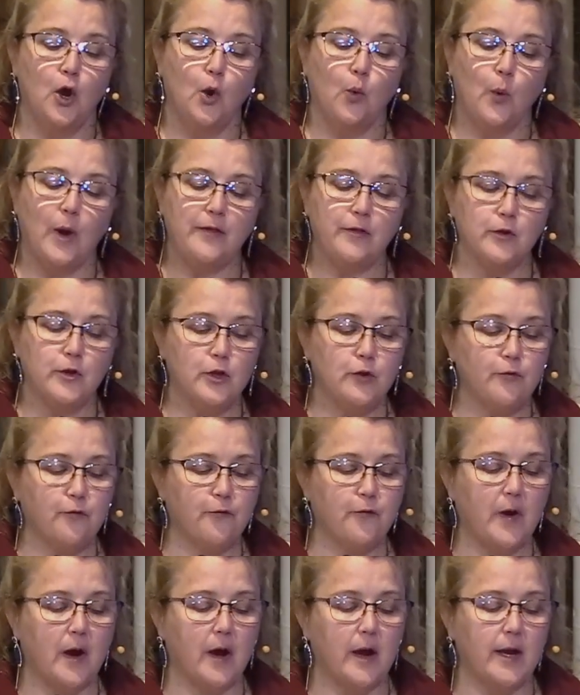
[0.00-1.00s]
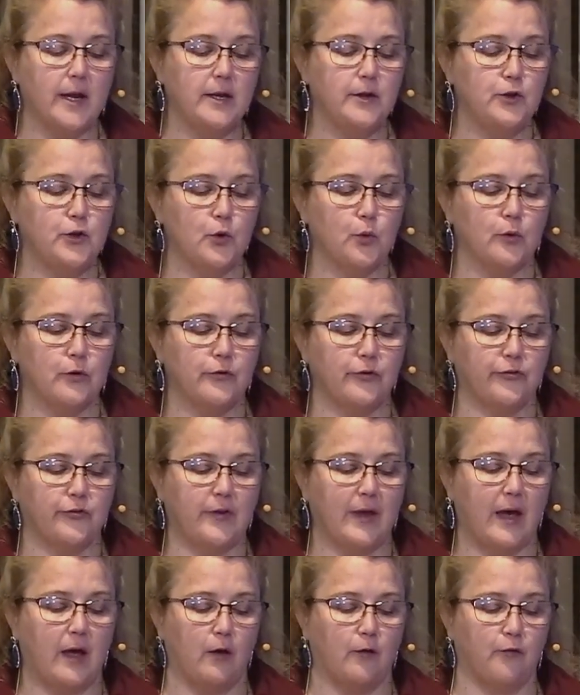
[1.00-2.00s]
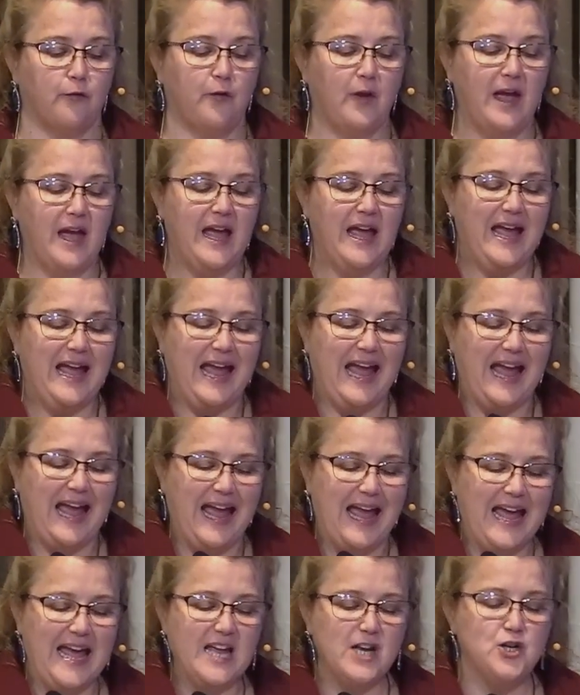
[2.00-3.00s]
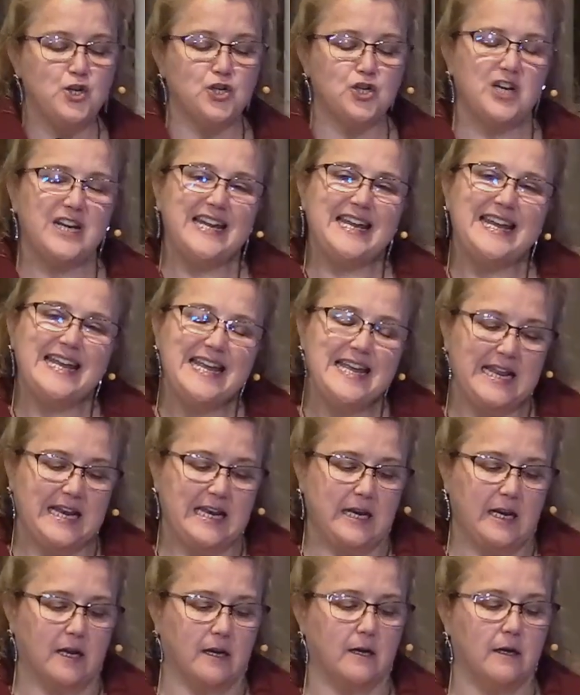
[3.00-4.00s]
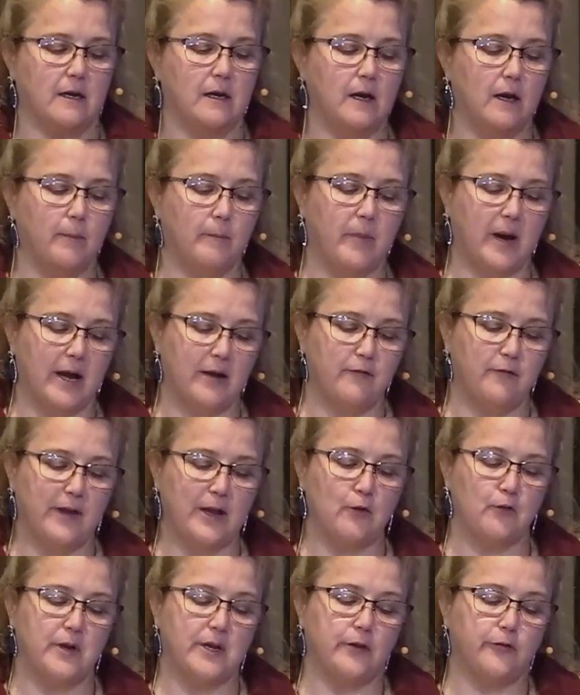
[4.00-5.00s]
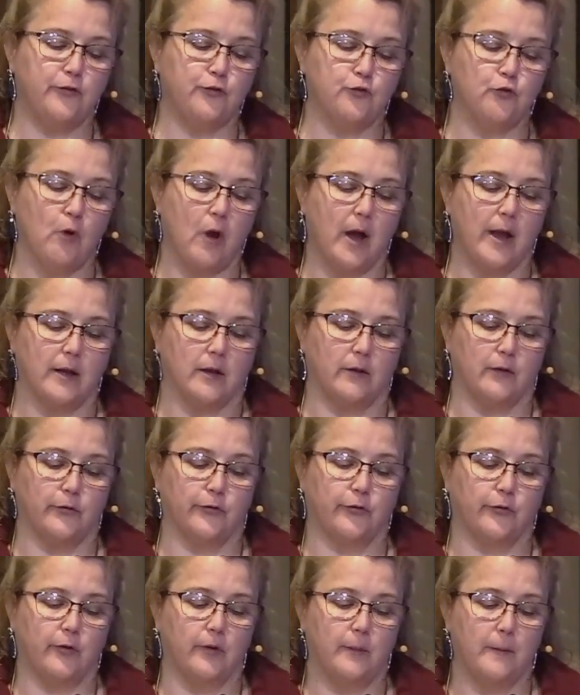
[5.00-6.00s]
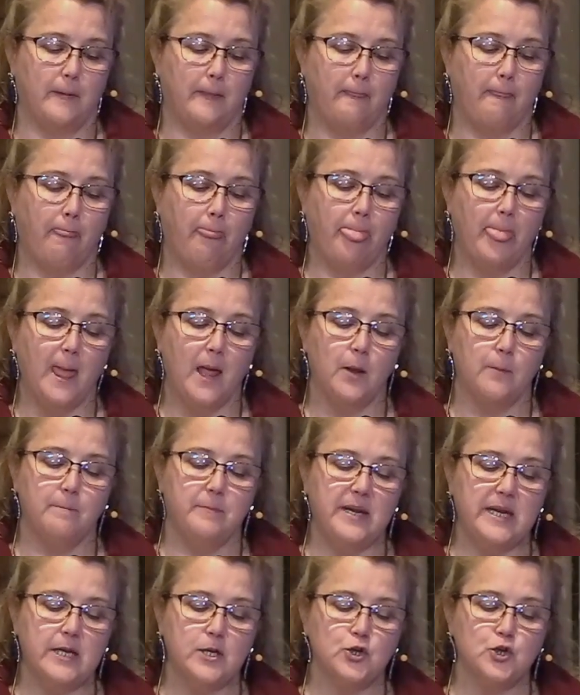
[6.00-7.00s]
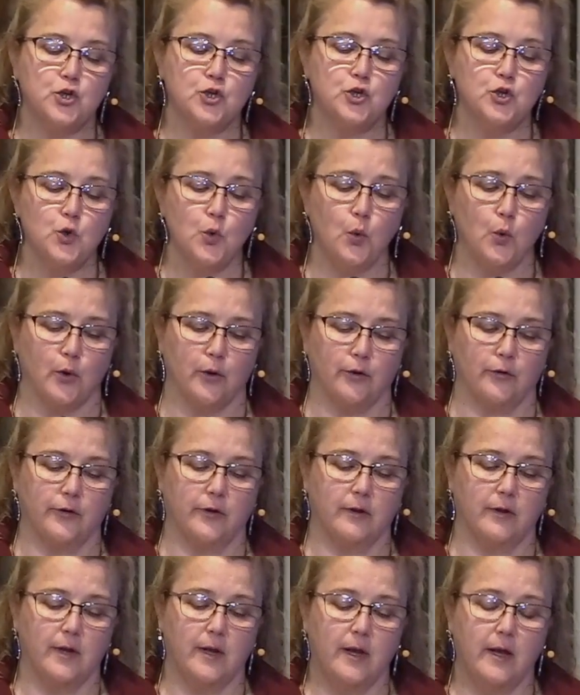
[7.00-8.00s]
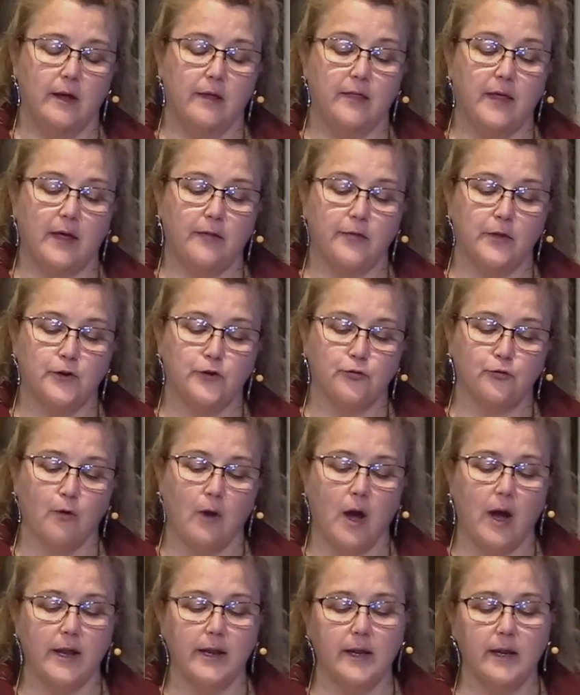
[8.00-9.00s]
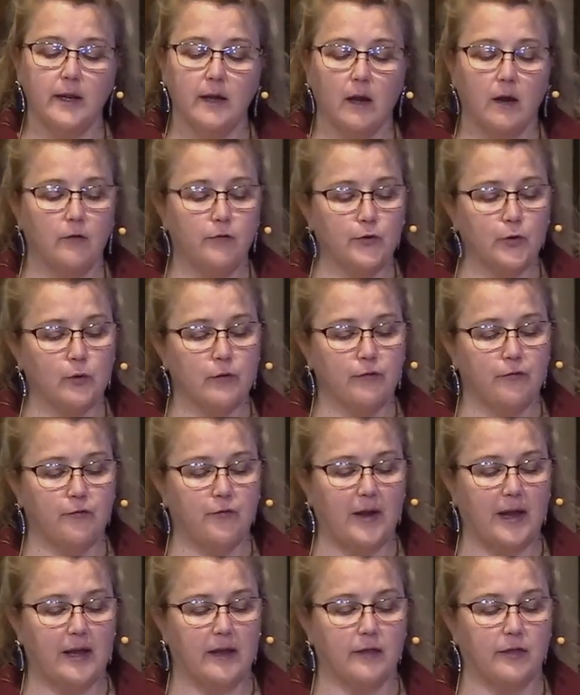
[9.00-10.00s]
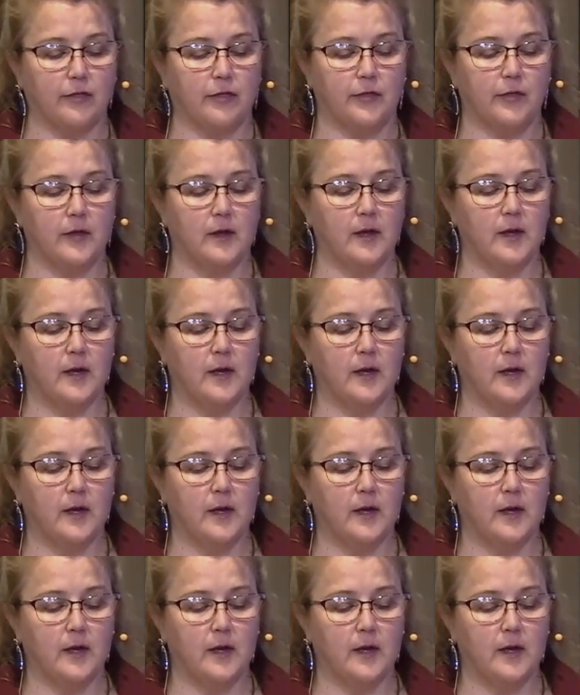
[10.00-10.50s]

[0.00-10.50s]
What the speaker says: whether you find yourself hedged in by various trials, be assured that the trying of your faith